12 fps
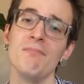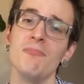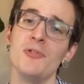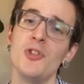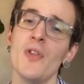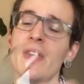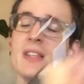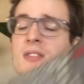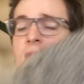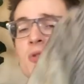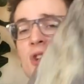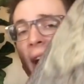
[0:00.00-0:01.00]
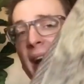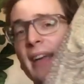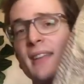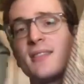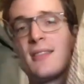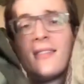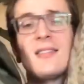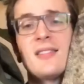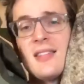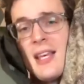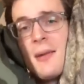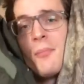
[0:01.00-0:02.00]
do these two jackets
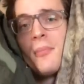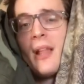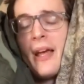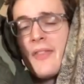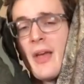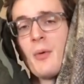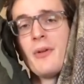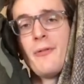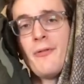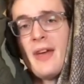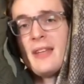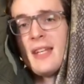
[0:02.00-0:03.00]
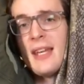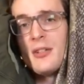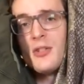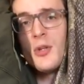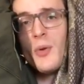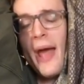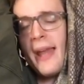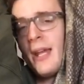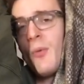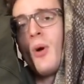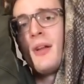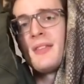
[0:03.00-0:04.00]
seem like they would fit into
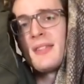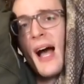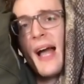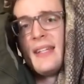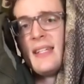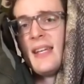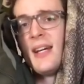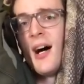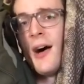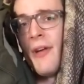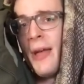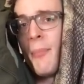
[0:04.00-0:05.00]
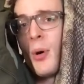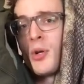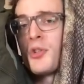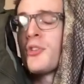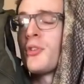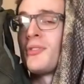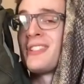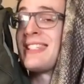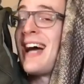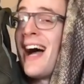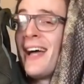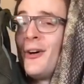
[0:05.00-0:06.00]
anyone's idea of a personal
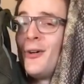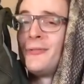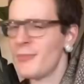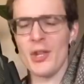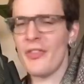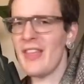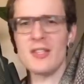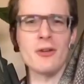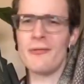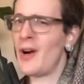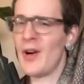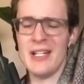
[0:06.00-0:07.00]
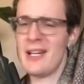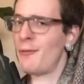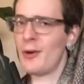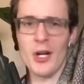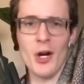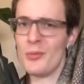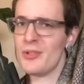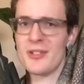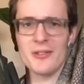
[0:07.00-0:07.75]
style? These are very different coats.